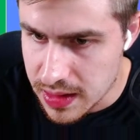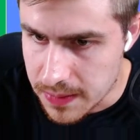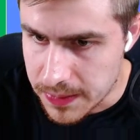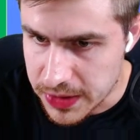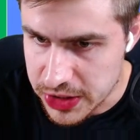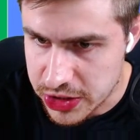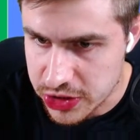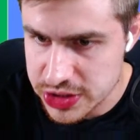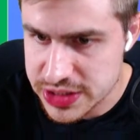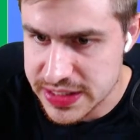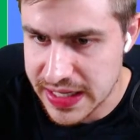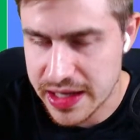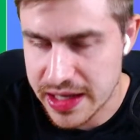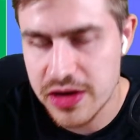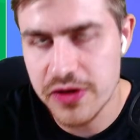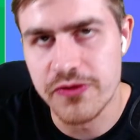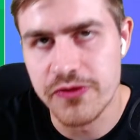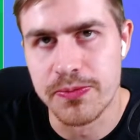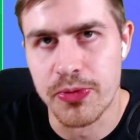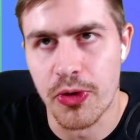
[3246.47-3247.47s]
Because,
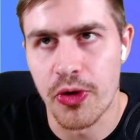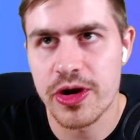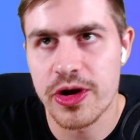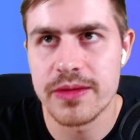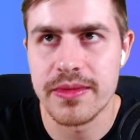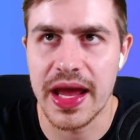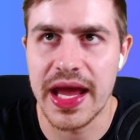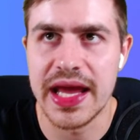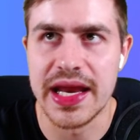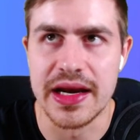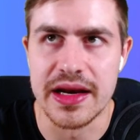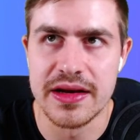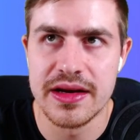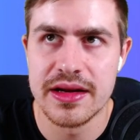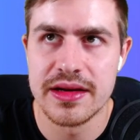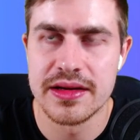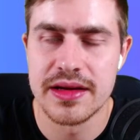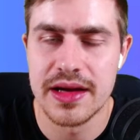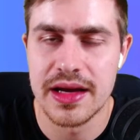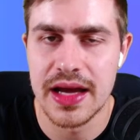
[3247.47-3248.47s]
like, you've brought him
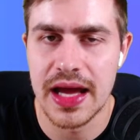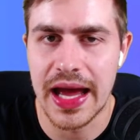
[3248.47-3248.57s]
in,